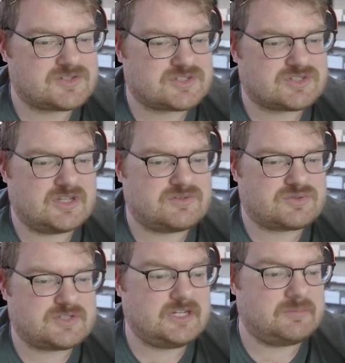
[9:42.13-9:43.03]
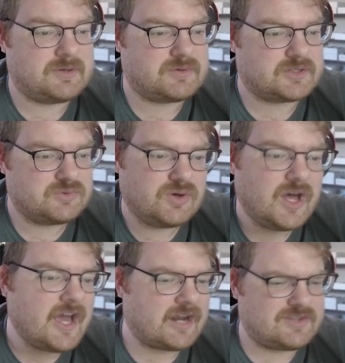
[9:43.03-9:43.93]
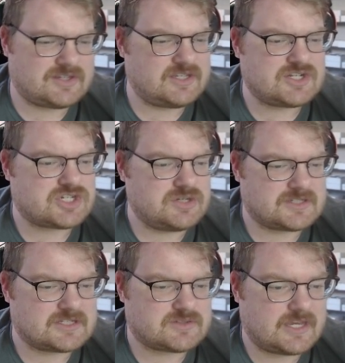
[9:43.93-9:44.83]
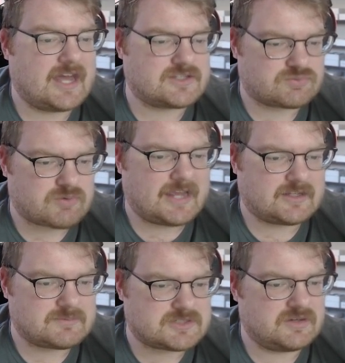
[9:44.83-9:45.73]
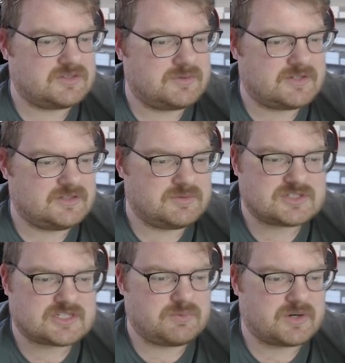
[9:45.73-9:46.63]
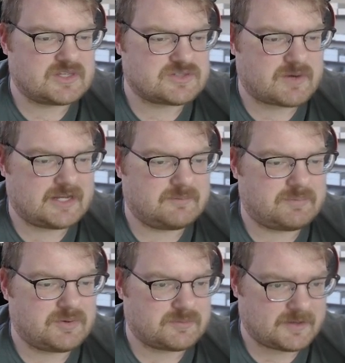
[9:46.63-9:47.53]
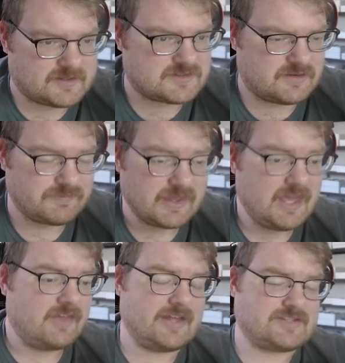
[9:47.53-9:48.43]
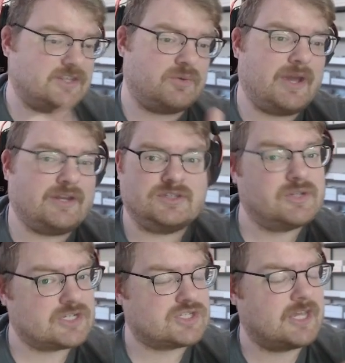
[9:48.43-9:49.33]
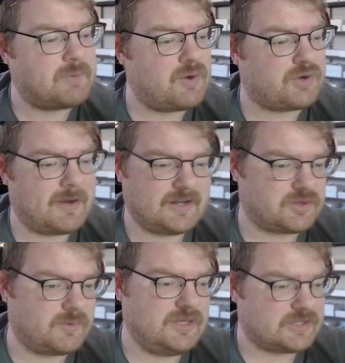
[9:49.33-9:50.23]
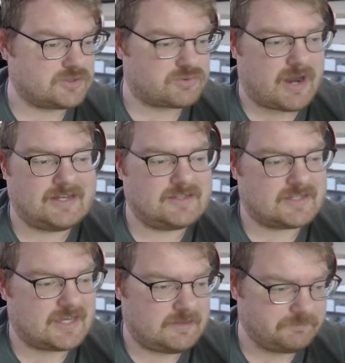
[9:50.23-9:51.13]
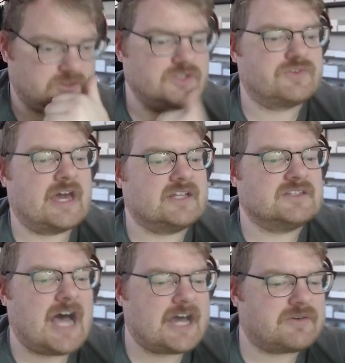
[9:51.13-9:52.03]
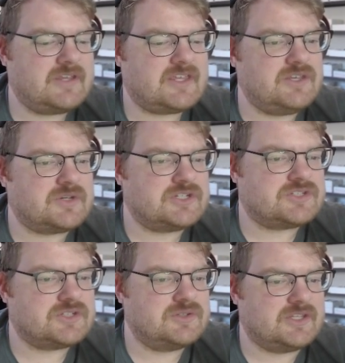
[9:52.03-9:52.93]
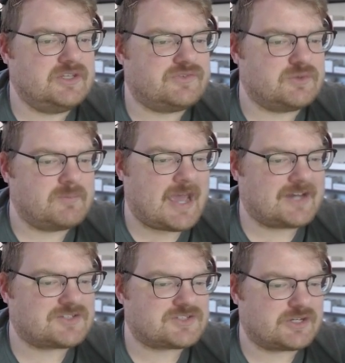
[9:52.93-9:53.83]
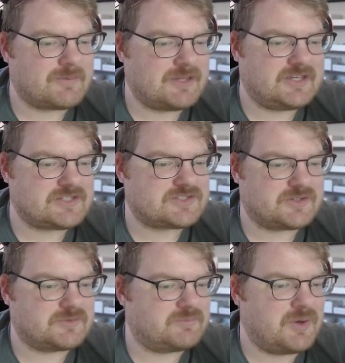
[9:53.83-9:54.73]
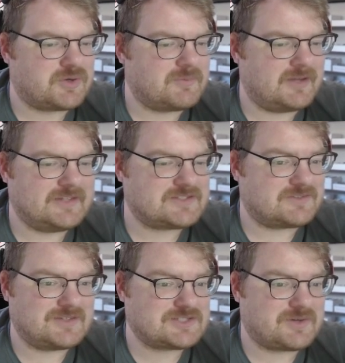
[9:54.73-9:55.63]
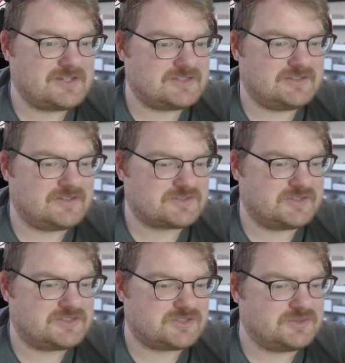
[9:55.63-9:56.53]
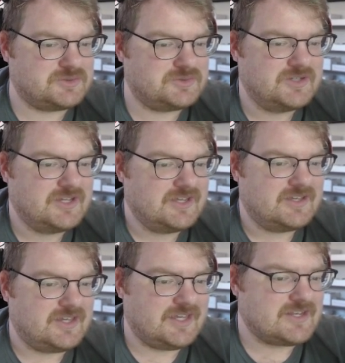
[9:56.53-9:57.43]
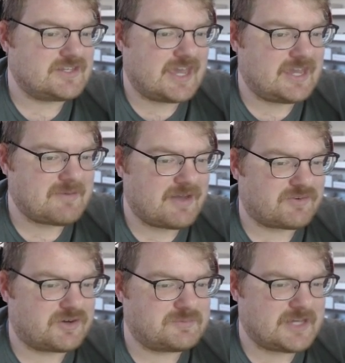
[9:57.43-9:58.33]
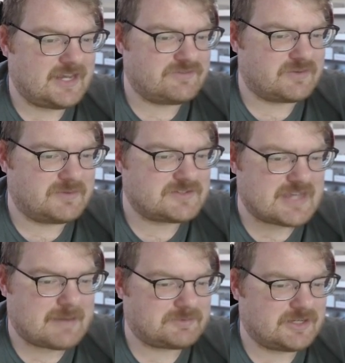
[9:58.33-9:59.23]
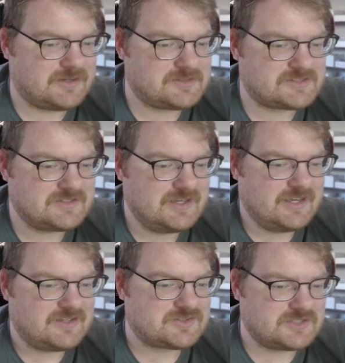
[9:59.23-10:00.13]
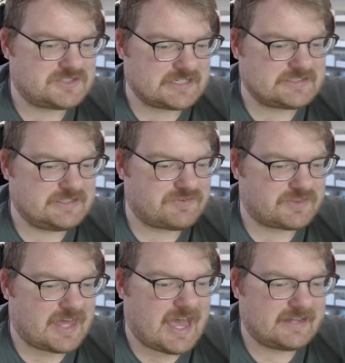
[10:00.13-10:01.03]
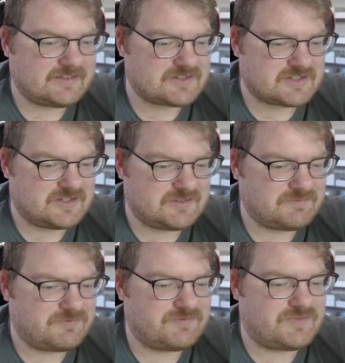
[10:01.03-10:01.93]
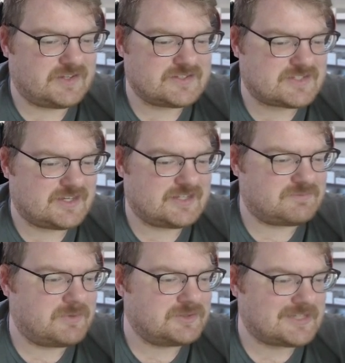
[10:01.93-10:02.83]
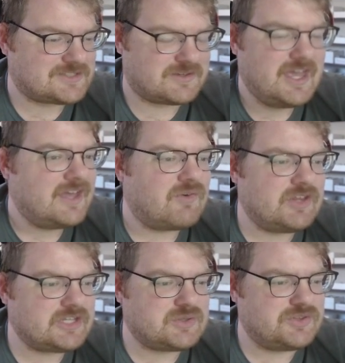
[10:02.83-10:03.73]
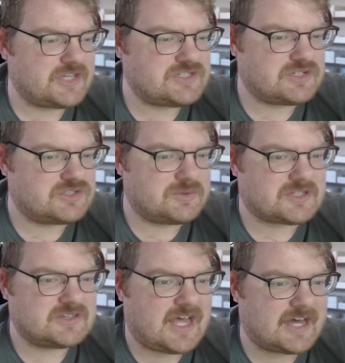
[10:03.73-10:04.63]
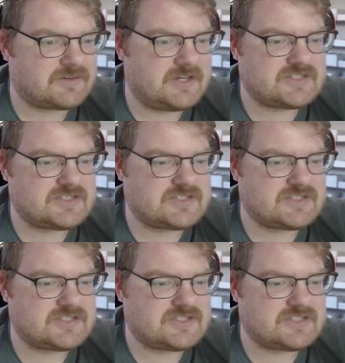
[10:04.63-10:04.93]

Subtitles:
Dratini would be really cool. I don't think you get to choose. It's random. So you just get one of these random Pokemon. So that's another way you could get Pokemon. Another way you can grind in the game. You've got a lottery that you can do. That if you match a certain amount, you get certain Pokemon. That's crazy. There's only 2 in-game ever obtained from the Zapdos. There's only 60 for that. There's a Finison, Milting. So really cool things you can do with the lottery.